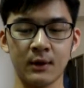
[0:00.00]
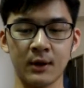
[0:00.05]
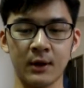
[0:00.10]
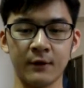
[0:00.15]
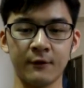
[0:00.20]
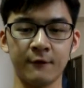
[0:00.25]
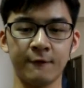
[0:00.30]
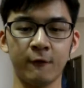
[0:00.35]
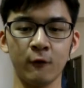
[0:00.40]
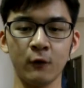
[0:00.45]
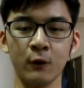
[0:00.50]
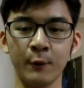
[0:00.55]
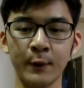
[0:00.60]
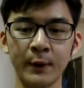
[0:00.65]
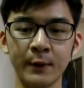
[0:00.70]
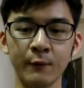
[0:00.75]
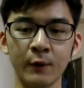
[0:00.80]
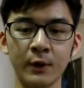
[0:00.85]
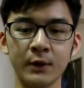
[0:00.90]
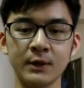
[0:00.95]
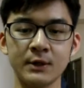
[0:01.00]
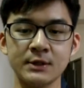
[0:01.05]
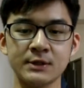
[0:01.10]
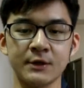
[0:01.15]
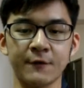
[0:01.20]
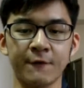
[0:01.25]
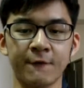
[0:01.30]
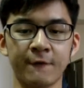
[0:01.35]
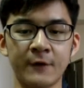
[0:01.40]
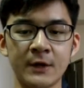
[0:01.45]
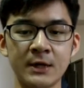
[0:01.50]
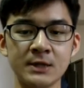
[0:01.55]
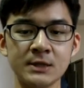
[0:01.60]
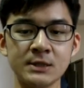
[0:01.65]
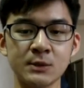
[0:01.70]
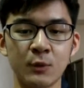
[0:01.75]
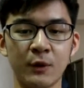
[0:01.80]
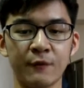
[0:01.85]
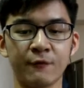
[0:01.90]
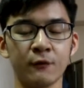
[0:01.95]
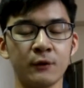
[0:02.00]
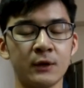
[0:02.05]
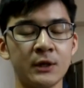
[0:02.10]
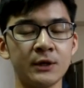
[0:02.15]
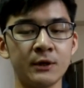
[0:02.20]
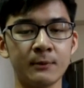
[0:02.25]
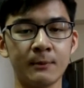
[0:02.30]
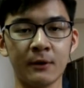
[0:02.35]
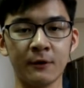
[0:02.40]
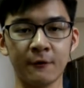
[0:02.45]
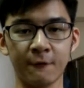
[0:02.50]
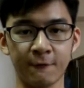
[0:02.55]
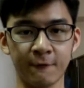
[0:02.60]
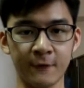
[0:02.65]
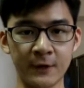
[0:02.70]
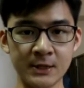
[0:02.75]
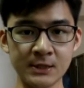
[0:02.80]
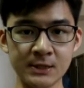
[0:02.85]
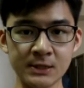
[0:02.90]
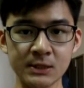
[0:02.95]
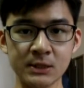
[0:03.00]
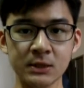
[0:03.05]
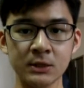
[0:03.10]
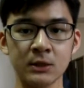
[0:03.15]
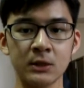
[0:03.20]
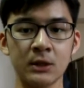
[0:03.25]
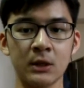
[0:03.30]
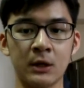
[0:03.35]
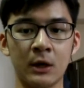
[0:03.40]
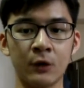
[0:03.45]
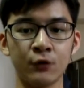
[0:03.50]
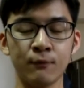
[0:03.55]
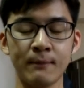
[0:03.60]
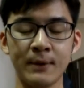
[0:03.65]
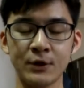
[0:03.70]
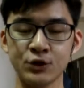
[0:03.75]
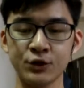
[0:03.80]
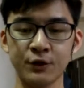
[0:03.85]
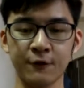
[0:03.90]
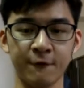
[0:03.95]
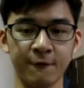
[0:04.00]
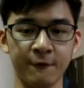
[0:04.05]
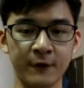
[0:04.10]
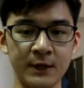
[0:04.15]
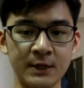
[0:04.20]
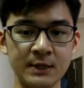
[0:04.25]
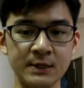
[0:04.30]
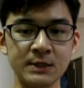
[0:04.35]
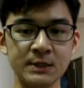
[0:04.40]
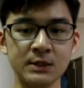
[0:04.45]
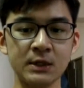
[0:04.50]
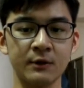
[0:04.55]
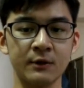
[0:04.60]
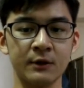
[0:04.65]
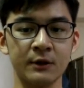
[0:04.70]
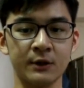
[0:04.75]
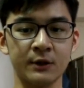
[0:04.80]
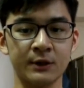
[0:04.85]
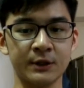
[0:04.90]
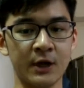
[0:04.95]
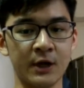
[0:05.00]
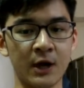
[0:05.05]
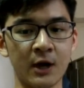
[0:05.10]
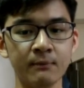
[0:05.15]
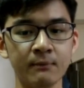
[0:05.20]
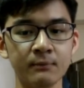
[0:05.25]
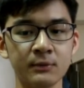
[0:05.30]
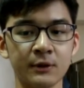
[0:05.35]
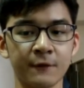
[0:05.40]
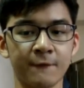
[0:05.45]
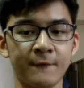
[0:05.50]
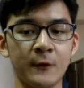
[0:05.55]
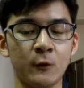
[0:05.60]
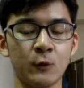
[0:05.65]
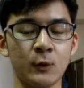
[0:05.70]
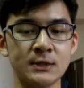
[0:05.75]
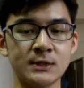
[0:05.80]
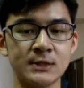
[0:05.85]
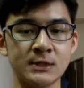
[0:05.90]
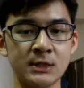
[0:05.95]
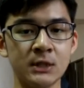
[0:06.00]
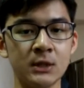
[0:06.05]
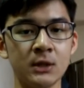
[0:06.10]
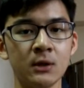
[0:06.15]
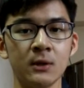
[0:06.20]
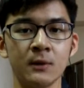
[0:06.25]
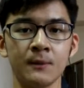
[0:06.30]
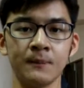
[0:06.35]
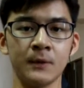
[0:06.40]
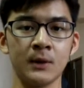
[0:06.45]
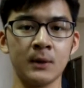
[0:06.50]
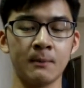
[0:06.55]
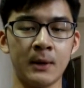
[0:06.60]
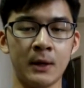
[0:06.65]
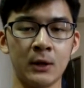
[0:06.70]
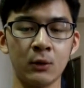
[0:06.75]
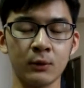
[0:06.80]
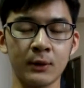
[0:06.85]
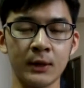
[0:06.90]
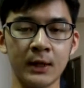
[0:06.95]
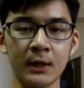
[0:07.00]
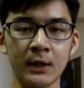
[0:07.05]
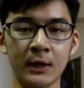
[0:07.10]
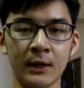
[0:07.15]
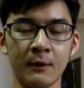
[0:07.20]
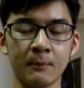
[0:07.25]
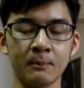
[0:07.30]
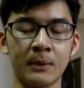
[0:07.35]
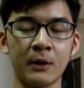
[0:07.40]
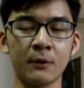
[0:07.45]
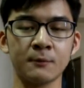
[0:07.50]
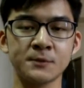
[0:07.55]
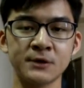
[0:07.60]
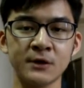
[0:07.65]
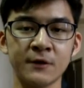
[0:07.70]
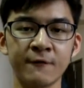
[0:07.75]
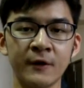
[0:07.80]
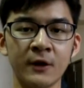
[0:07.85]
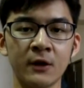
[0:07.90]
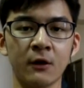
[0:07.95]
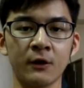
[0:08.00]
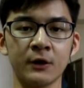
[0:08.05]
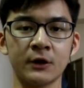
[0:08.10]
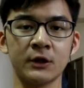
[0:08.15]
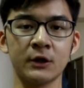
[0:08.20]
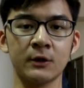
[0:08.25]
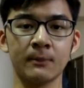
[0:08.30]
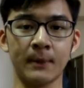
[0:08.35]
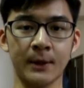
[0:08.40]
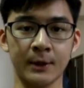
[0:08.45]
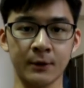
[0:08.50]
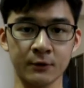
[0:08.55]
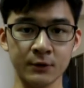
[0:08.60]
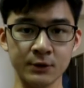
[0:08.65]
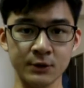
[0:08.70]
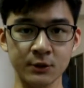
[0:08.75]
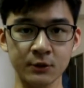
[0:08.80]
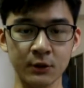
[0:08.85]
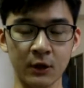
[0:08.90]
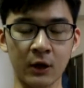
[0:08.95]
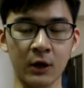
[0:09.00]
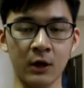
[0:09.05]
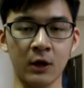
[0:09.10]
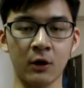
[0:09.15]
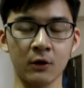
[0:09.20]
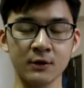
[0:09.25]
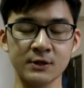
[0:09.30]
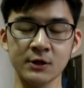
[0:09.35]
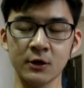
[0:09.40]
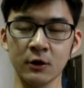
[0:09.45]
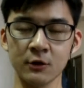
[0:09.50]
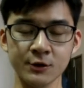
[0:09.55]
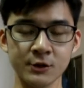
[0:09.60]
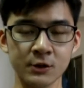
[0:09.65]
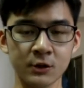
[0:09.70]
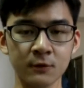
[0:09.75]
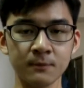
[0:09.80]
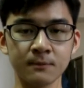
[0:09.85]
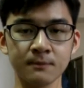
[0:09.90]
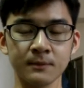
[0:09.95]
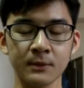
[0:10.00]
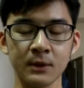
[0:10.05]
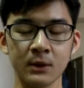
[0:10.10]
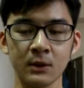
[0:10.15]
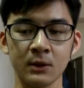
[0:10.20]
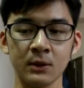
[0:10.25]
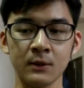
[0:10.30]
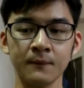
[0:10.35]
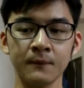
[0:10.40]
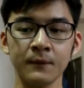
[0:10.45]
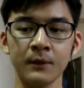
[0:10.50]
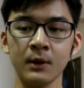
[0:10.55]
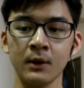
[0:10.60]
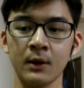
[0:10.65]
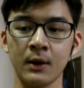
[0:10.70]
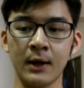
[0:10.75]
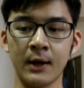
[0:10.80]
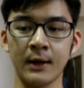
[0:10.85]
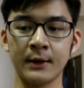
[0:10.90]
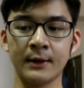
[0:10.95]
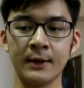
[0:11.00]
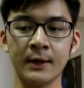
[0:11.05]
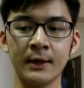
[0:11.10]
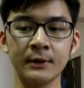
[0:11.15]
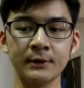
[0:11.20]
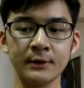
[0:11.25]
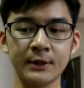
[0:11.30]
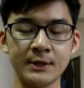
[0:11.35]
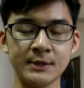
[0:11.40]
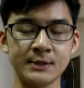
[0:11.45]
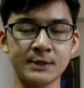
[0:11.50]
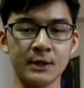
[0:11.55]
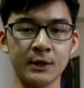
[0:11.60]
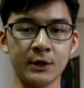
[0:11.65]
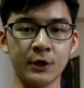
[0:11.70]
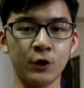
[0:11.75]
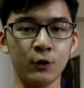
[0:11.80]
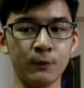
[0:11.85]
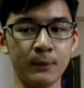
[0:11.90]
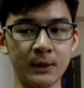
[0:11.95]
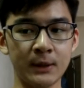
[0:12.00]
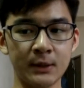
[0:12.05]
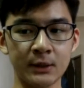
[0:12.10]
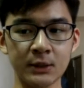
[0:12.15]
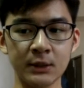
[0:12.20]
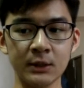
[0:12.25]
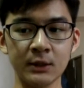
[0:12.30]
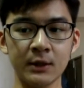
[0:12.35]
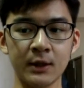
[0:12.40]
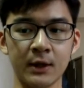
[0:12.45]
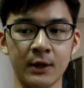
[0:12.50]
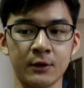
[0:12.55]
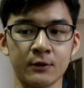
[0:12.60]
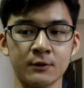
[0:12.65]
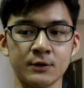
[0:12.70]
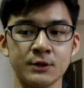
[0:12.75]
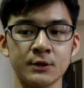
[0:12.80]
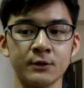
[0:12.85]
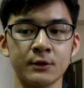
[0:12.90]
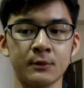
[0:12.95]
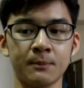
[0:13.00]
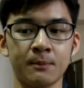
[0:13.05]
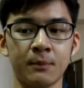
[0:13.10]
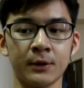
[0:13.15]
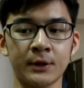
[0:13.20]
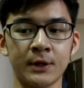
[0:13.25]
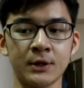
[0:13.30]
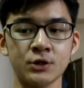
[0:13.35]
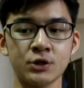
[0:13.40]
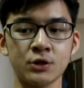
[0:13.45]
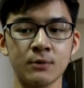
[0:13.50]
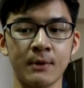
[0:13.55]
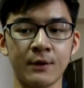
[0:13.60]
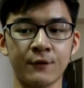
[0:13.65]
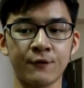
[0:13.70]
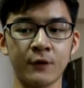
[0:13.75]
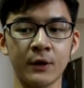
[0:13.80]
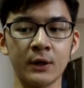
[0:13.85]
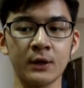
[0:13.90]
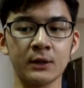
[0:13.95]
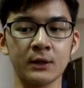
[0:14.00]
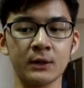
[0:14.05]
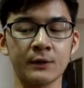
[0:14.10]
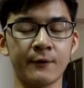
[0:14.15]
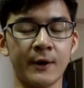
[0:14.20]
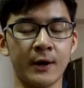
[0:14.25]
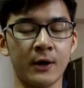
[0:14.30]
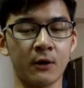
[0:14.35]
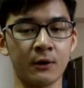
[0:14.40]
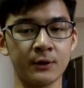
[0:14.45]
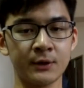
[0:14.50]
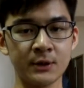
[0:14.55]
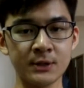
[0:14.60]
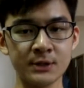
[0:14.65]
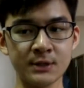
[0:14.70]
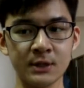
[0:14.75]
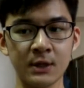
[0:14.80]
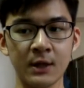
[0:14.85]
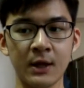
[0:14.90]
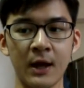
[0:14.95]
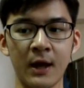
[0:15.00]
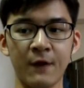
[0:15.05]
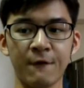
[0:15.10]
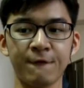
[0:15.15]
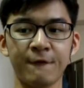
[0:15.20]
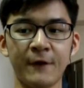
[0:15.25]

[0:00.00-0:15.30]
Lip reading: And the following one is a phase. We have to learn about the phase, how to measure the phase, the time, the frequency by observing on the oscilloscope. And then is a Q meter and also the potentiometric recorders, and